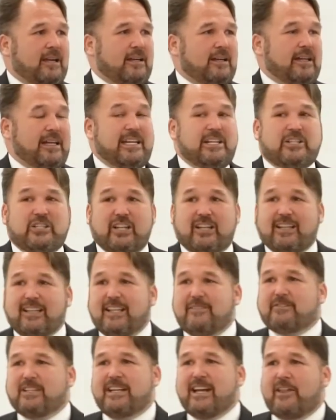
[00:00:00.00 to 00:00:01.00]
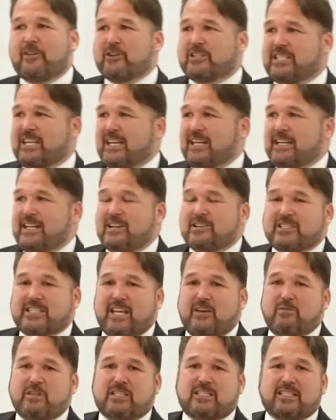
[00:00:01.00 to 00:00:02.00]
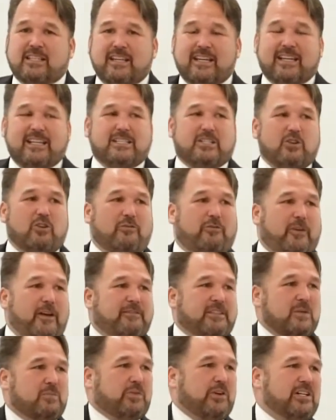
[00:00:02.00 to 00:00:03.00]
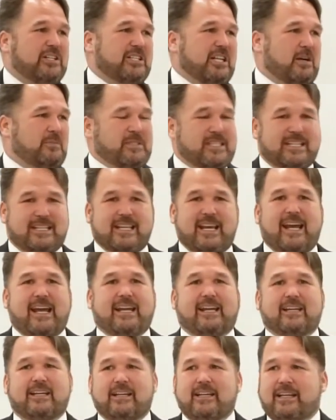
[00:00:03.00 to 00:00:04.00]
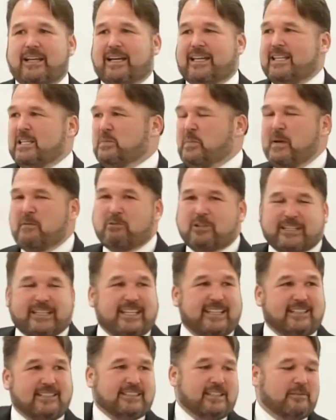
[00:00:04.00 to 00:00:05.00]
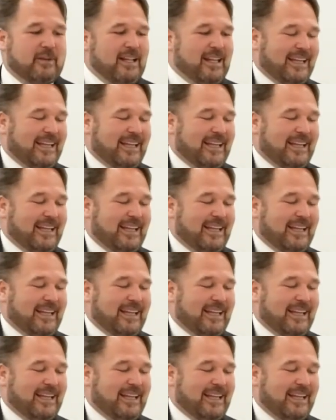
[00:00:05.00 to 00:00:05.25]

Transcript: He should have lived another 10 years. He's doing 50 push-ups a day, and these people killed him.